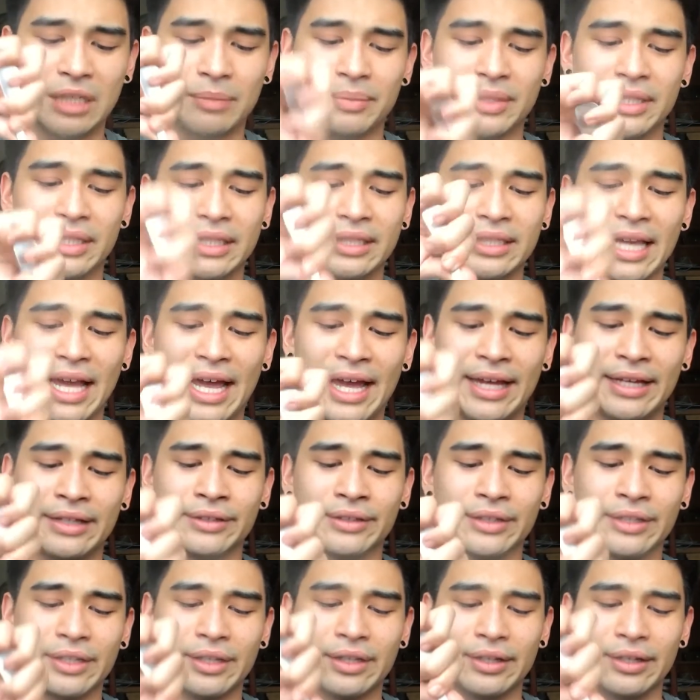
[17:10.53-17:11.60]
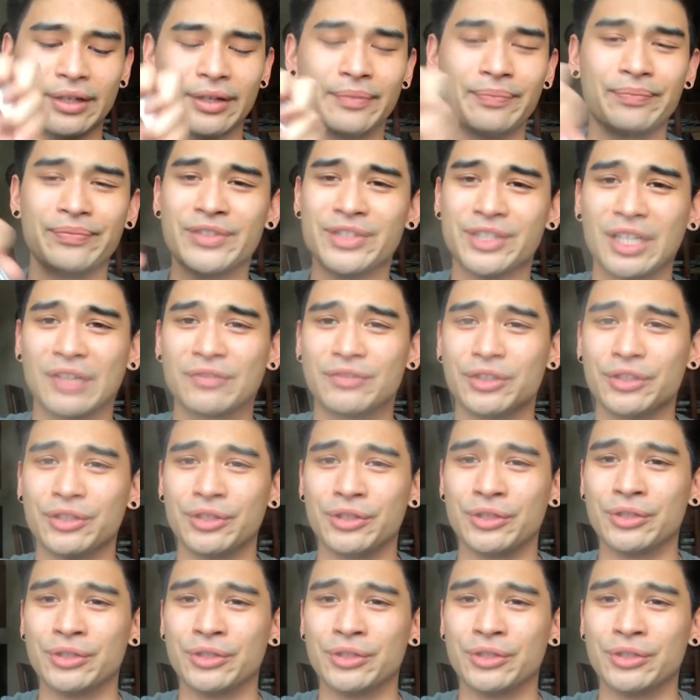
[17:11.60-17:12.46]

Philippines. And stuff